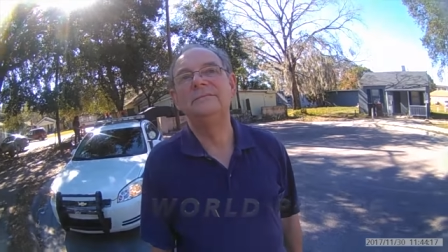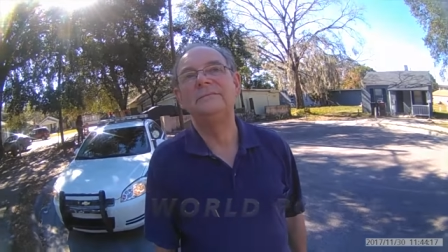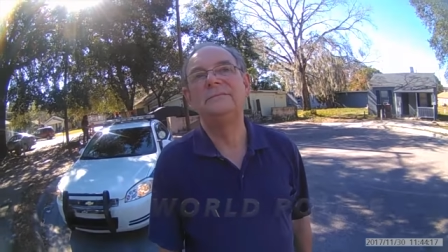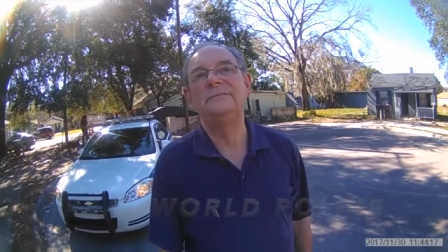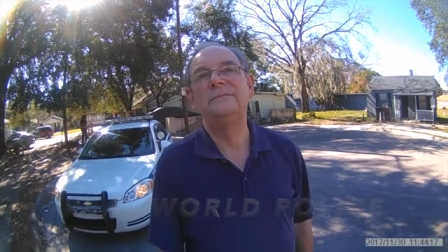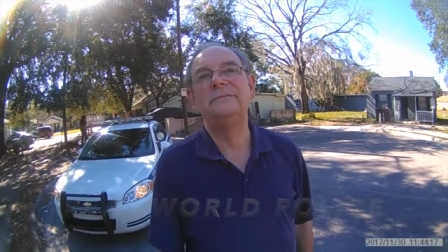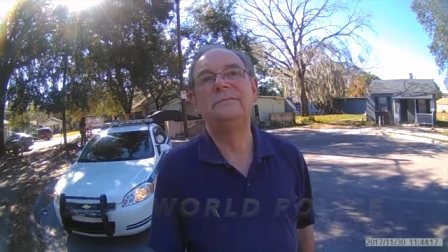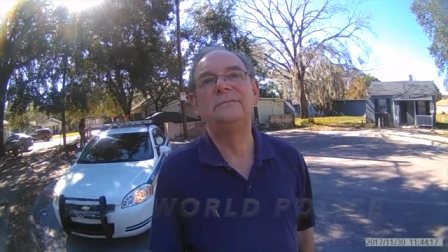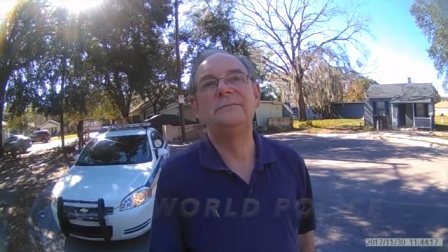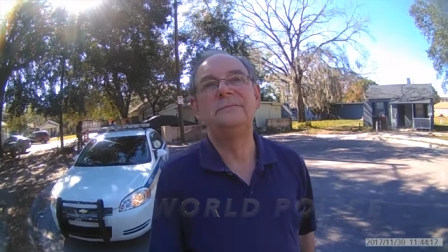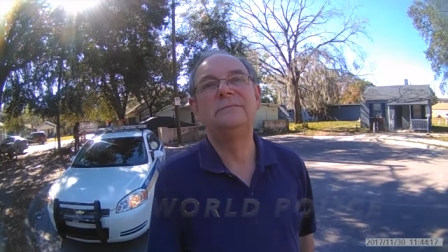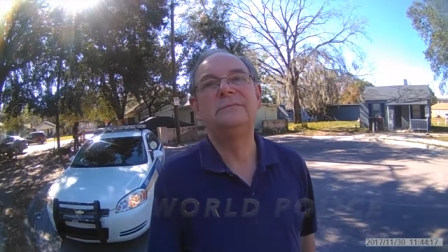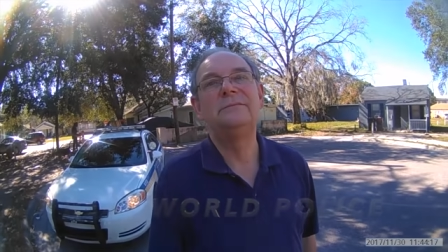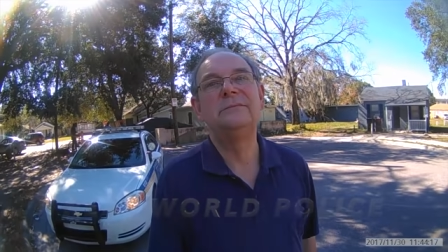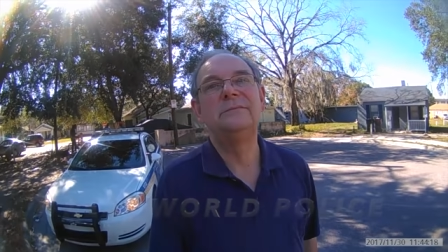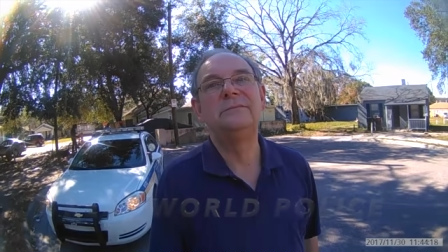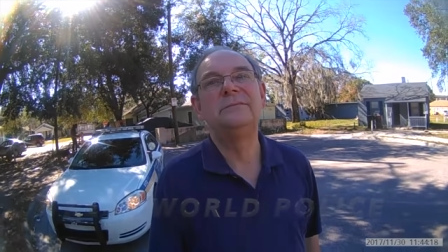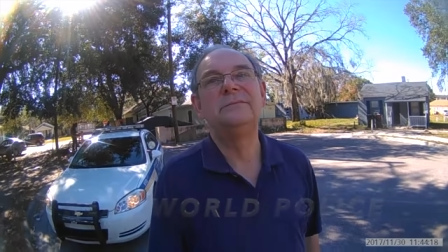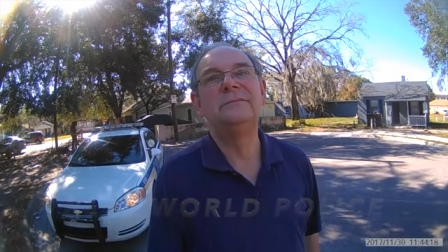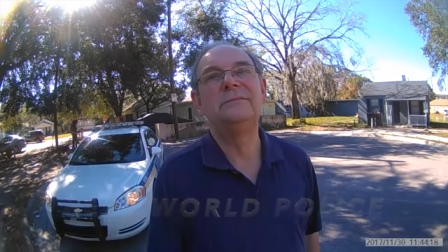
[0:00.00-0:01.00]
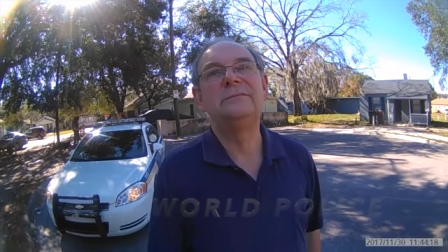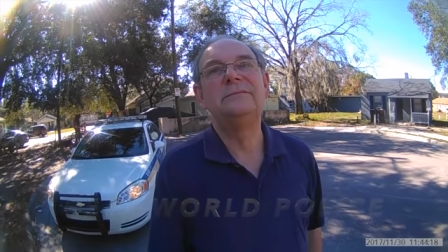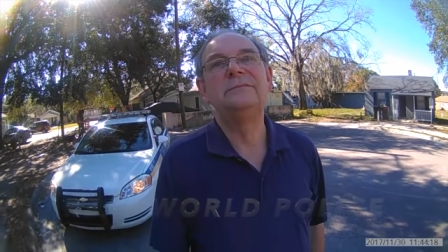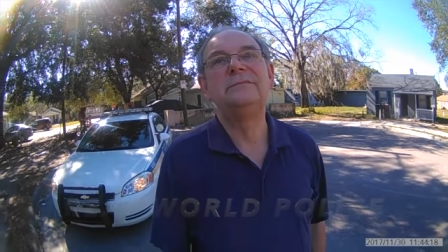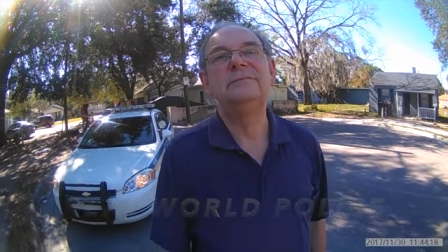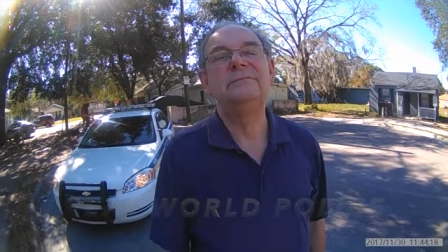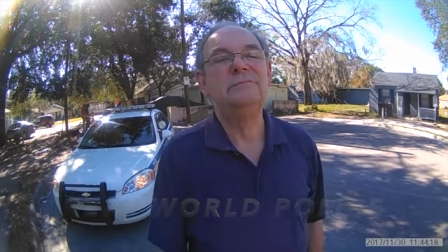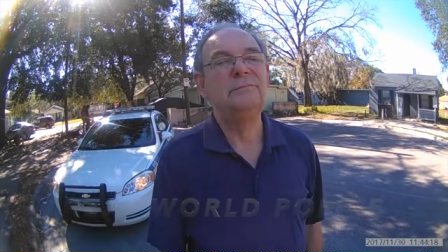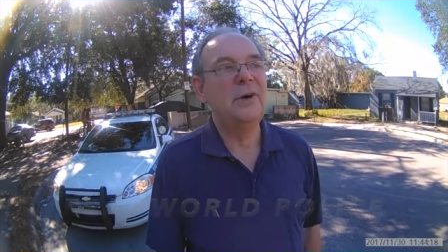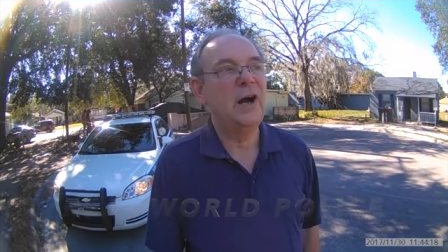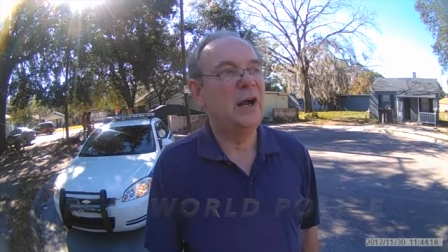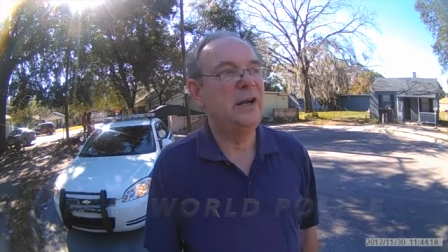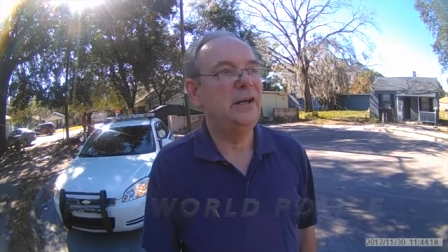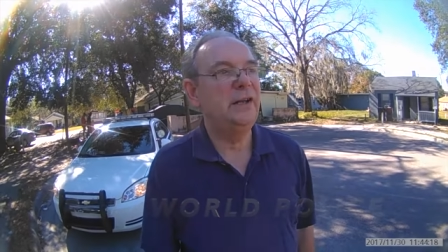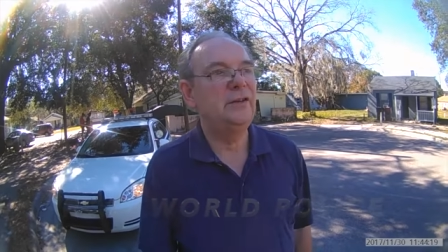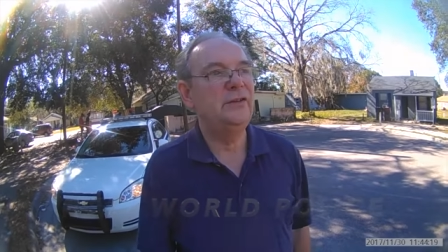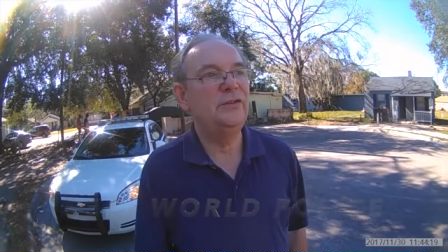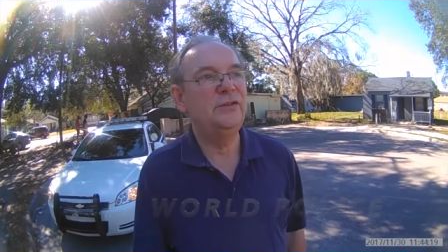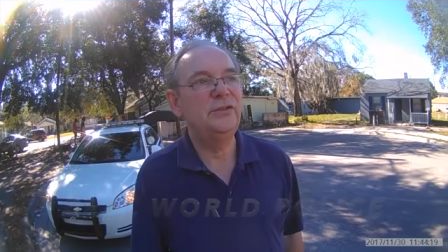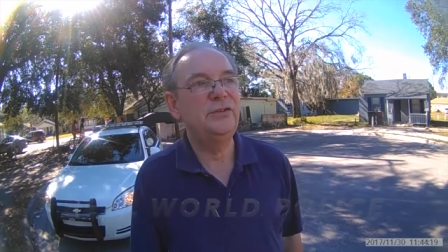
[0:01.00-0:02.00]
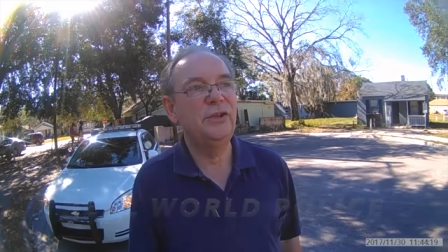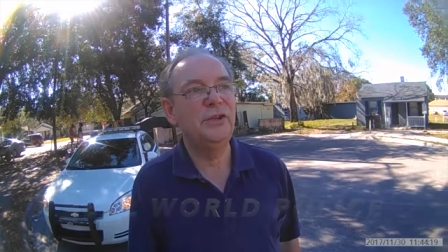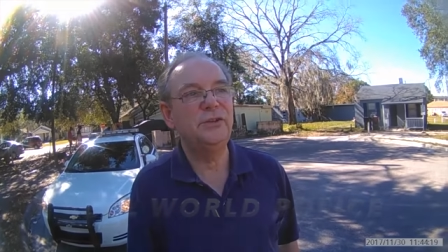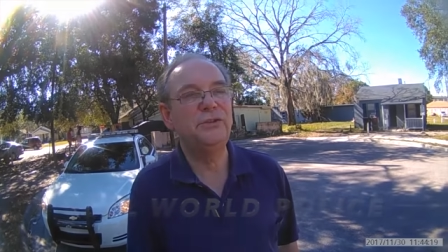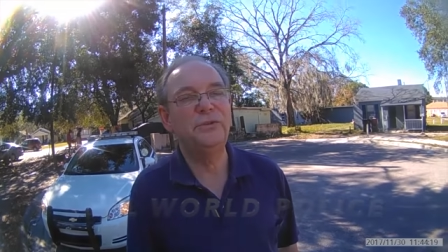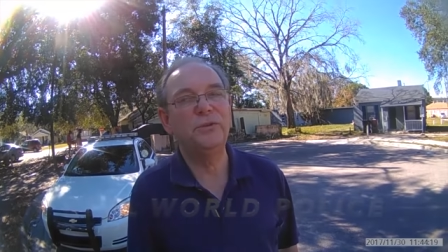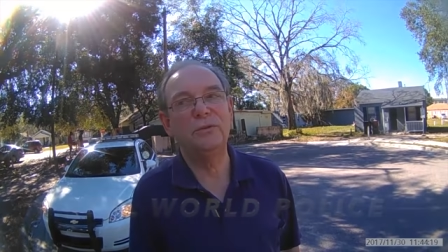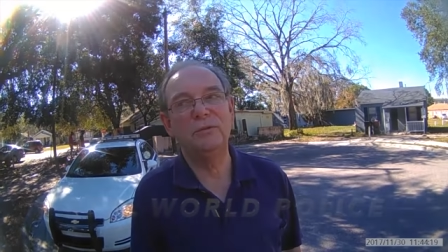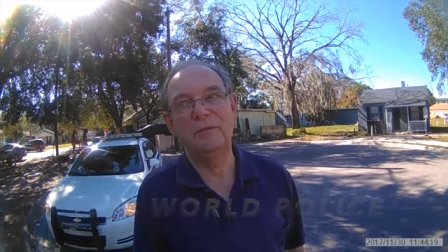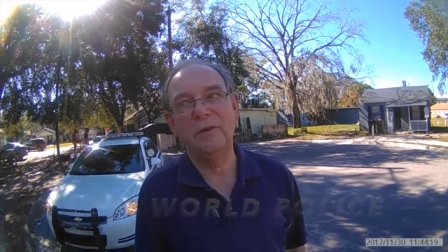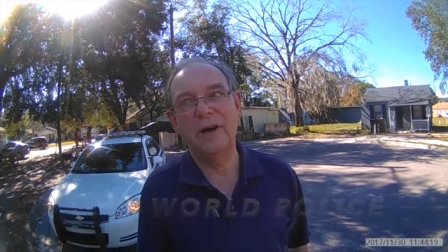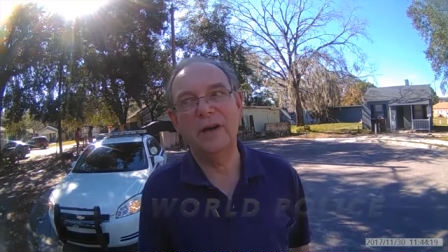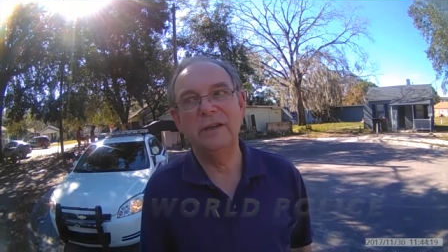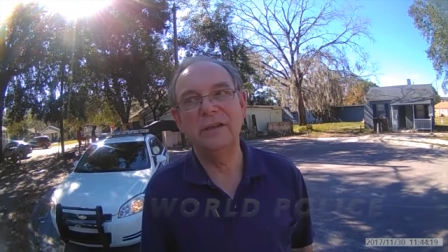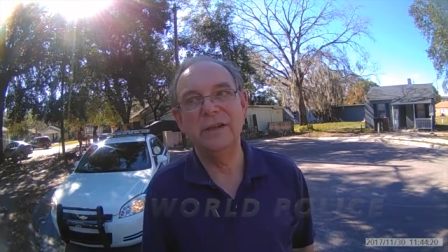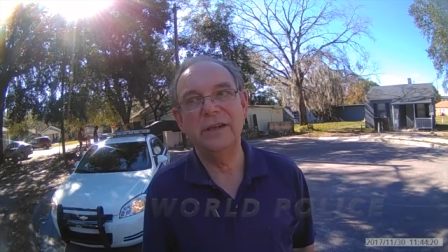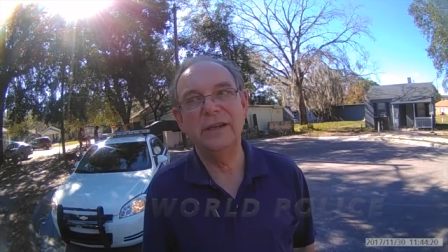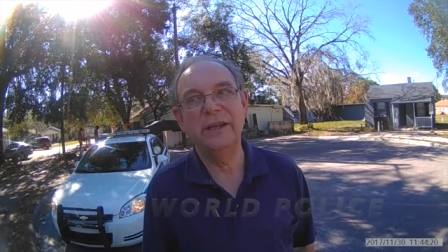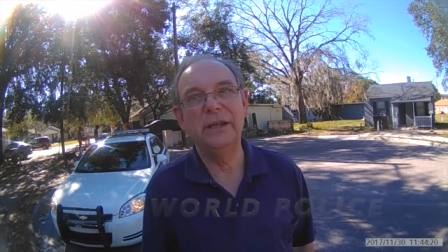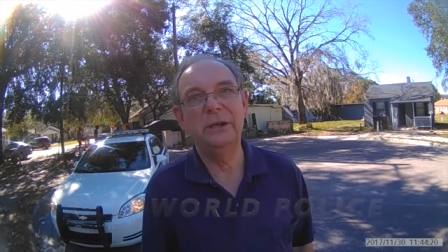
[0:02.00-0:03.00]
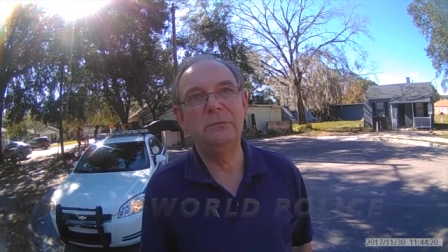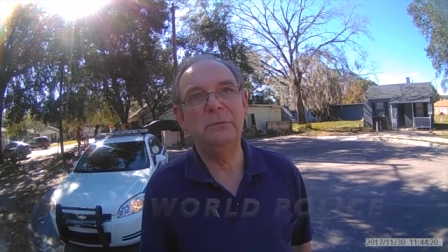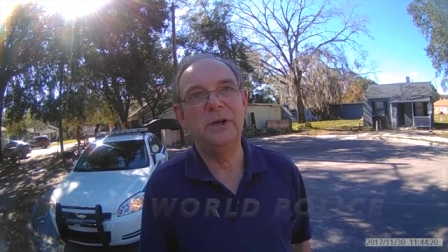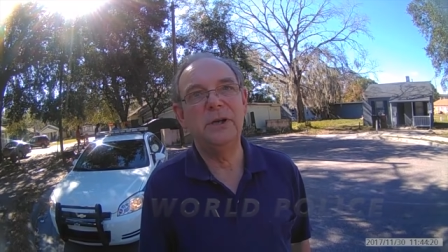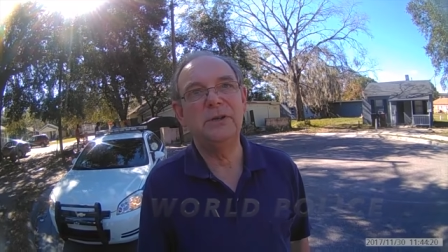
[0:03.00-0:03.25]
rights, Mr. Cowherd. I didn't suggest you were violating. Anything. I'm